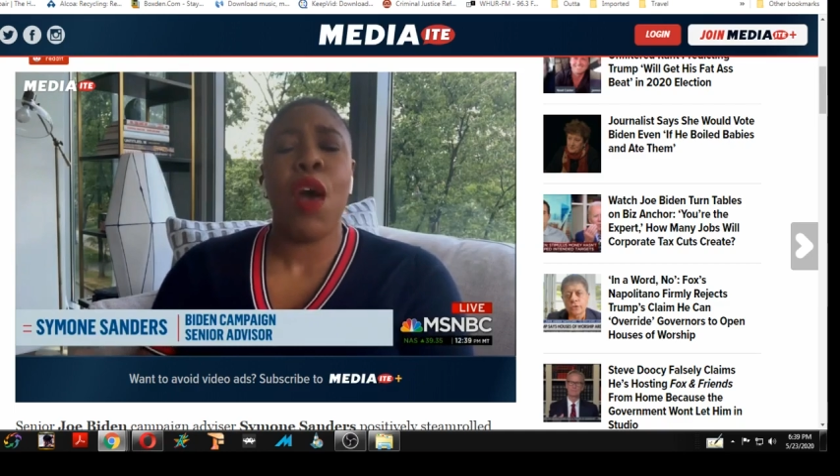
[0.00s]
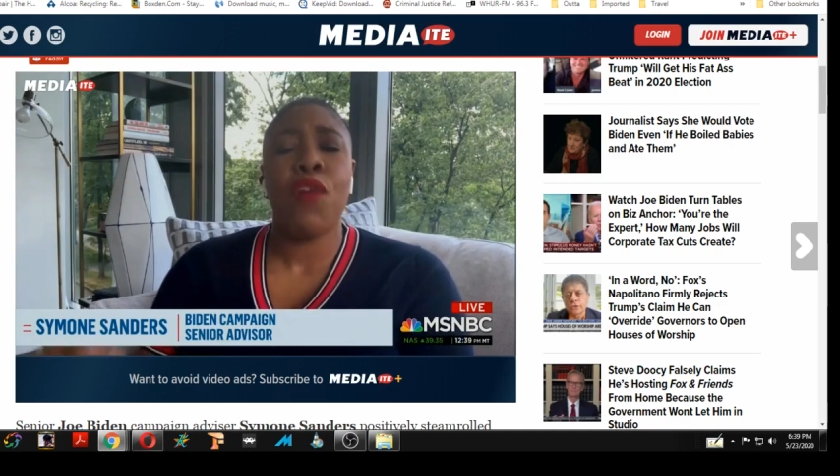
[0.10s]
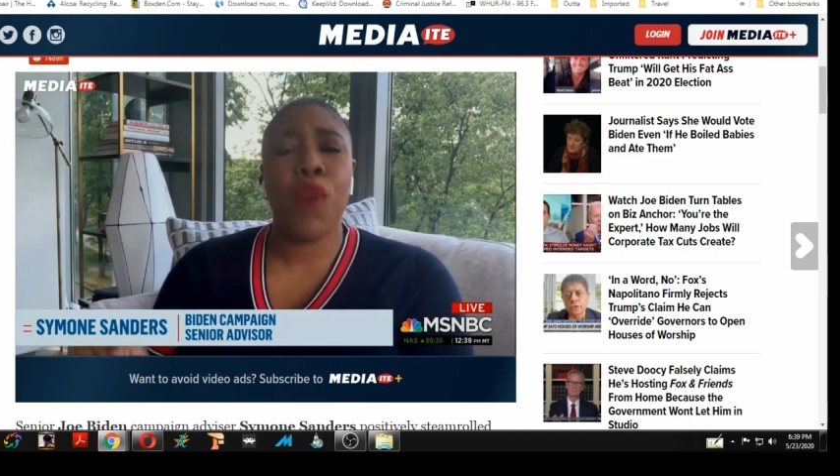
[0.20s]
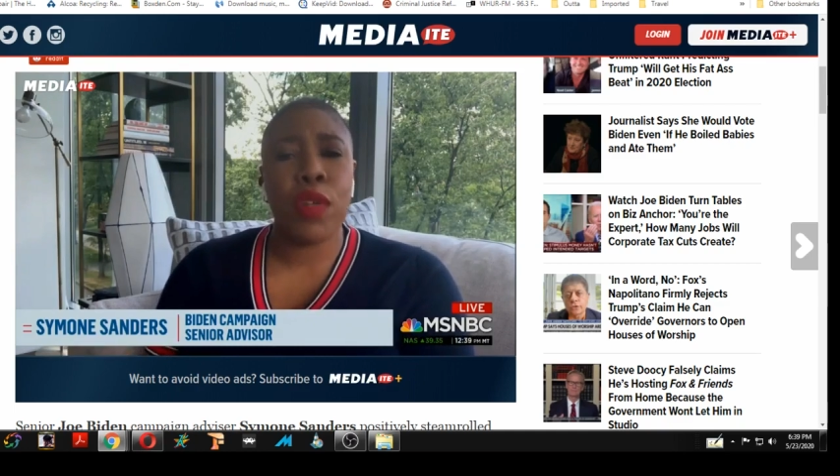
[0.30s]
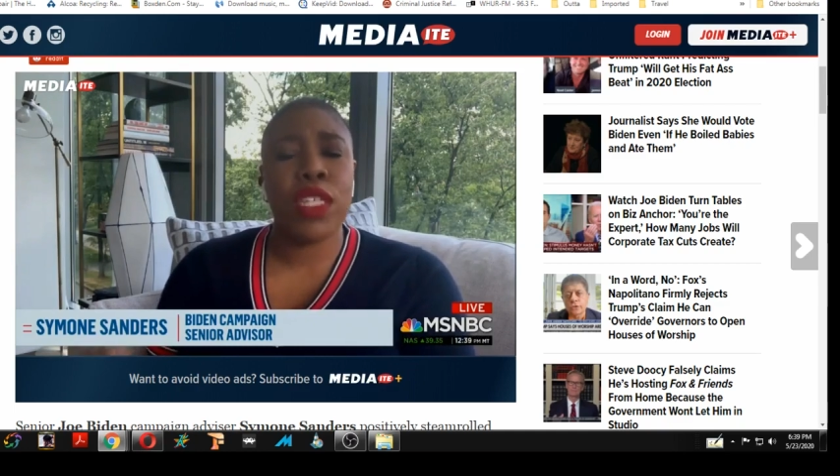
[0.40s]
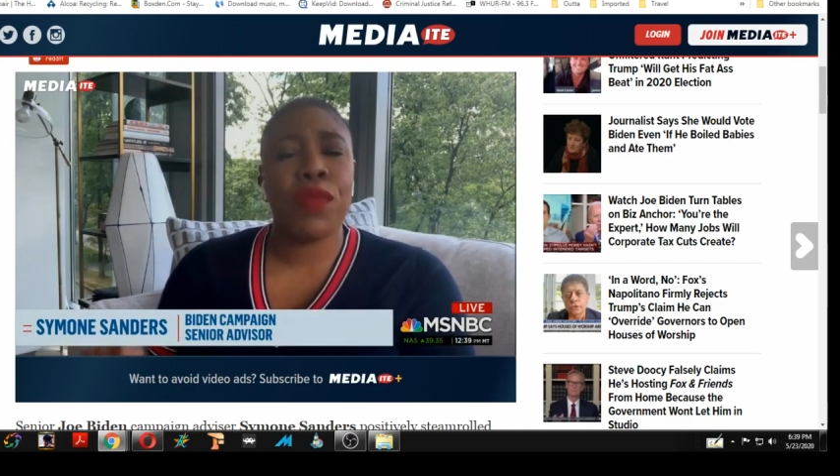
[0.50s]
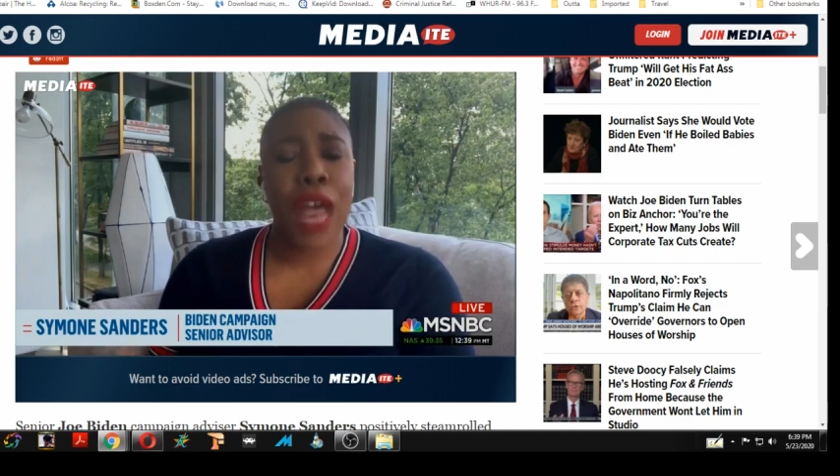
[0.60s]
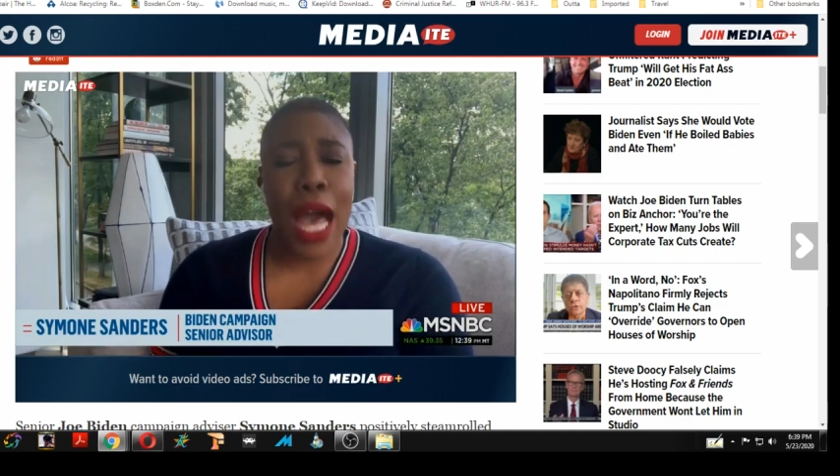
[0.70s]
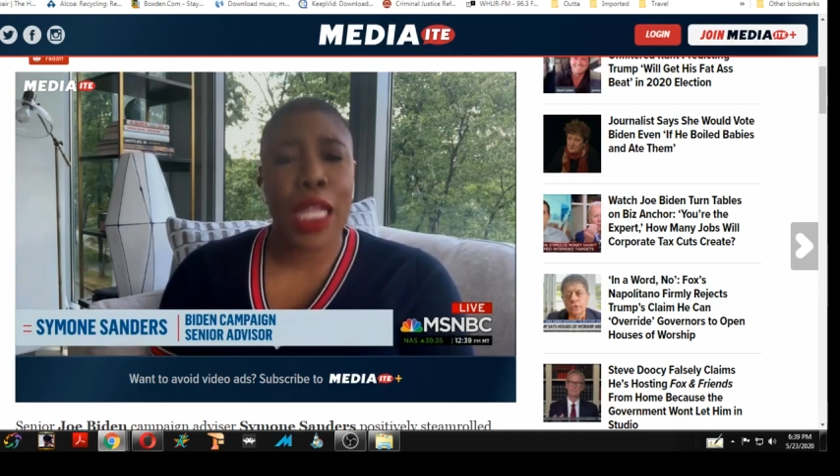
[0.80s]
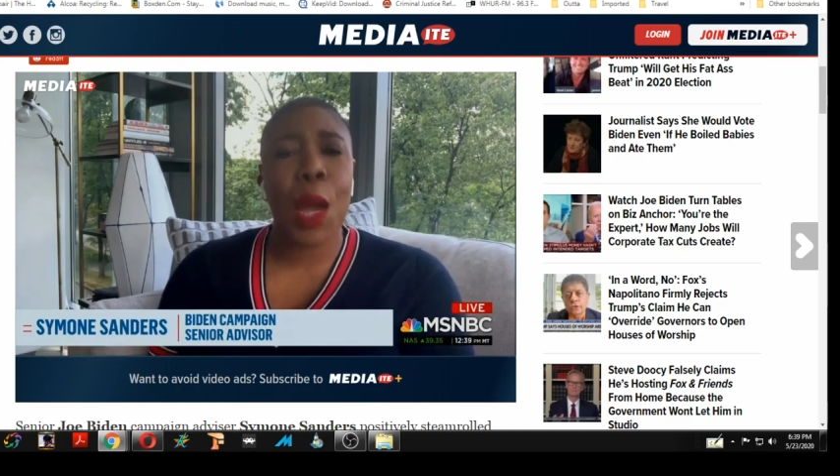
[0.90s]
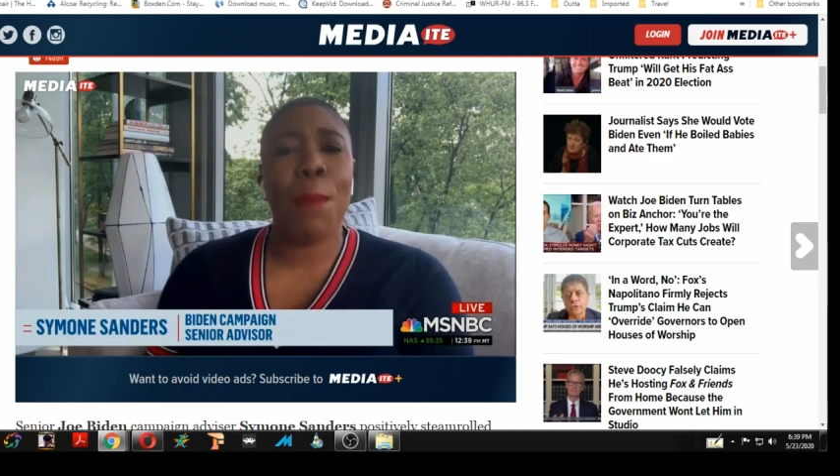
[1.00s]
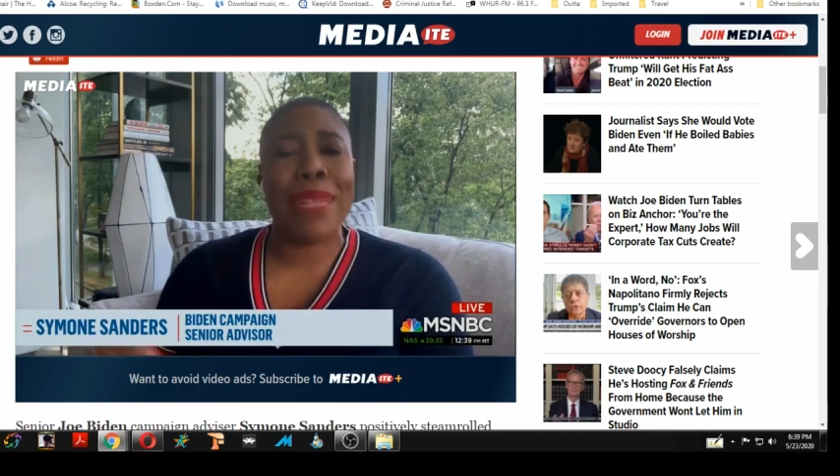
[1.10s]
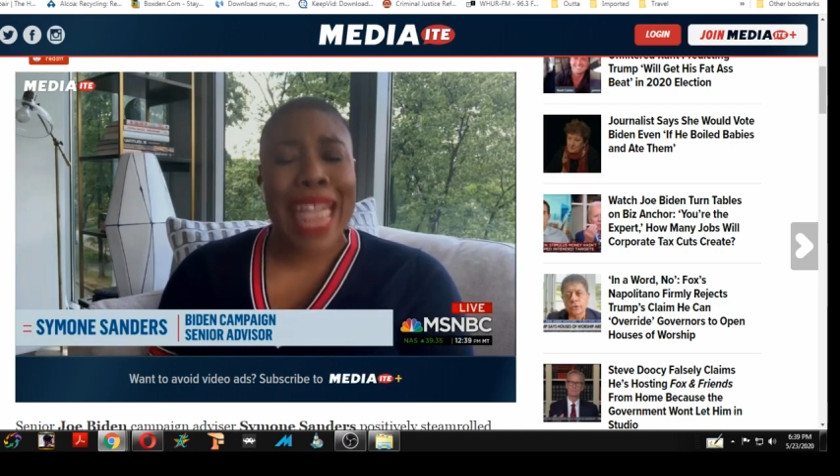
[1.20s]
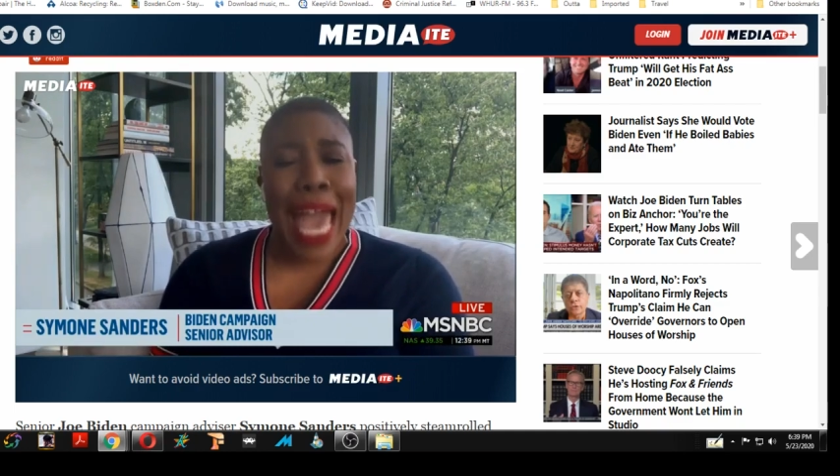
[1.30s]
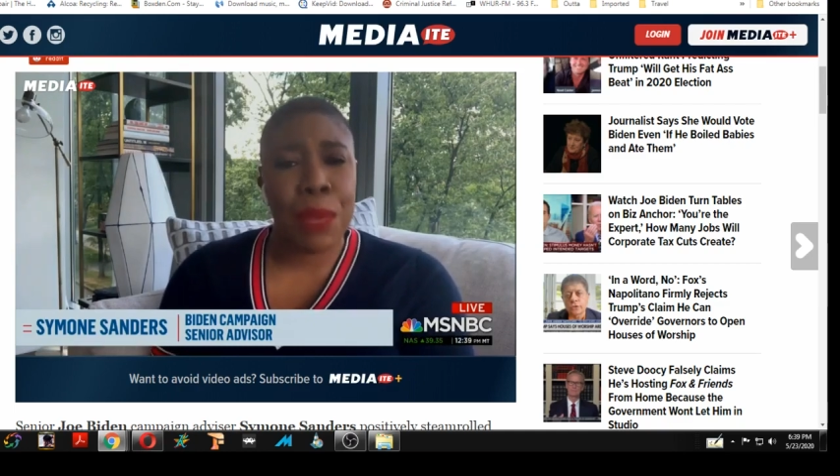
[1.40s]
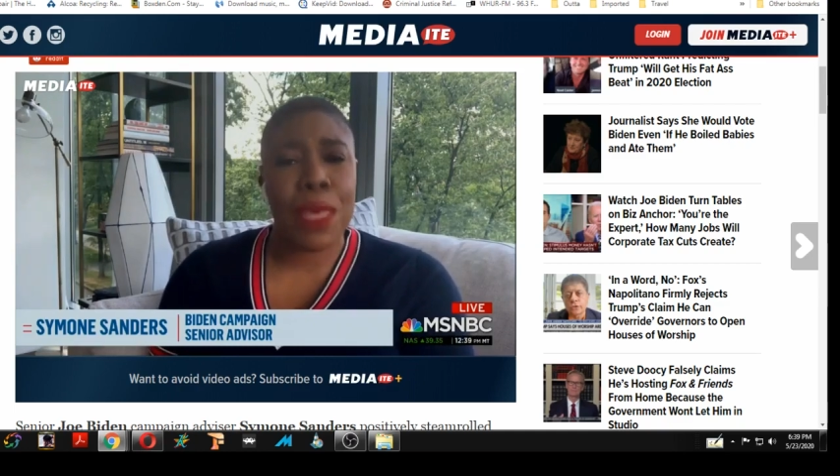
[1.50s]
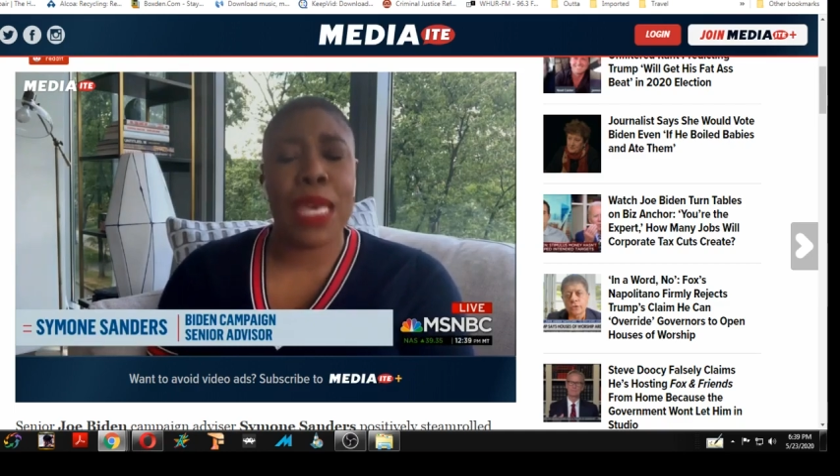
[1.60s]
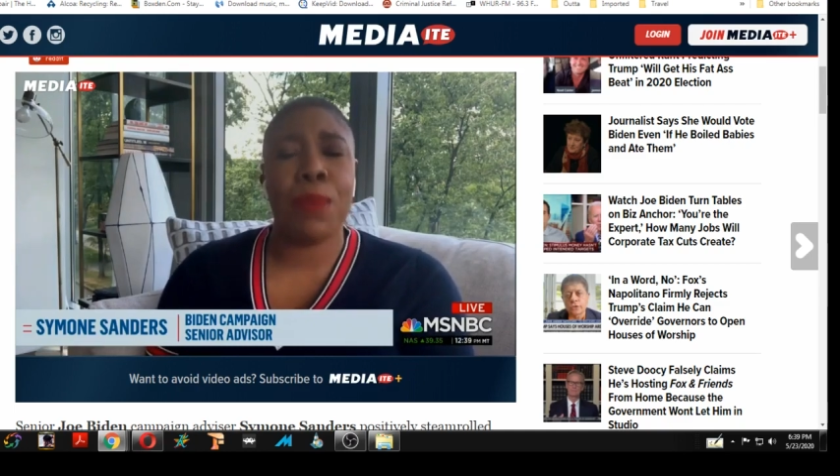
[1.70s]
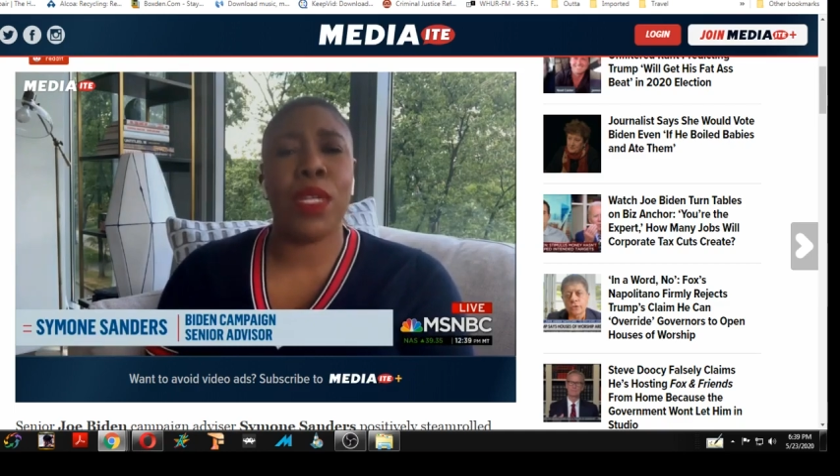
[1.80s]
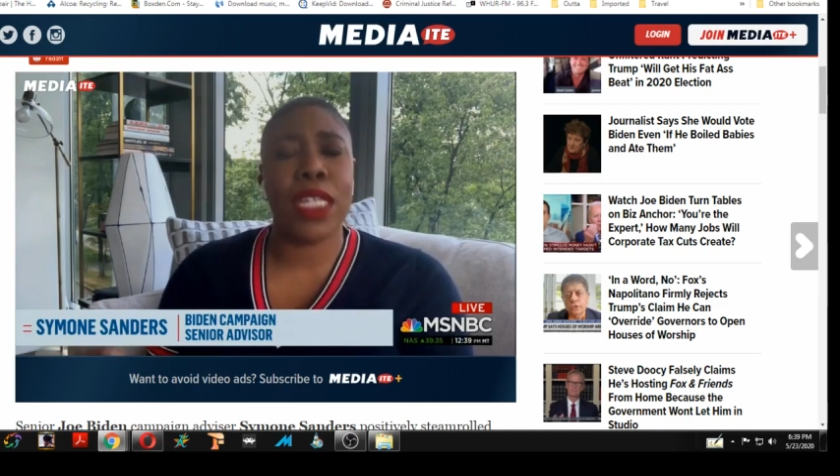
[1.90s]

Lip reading: voters of color, Black people,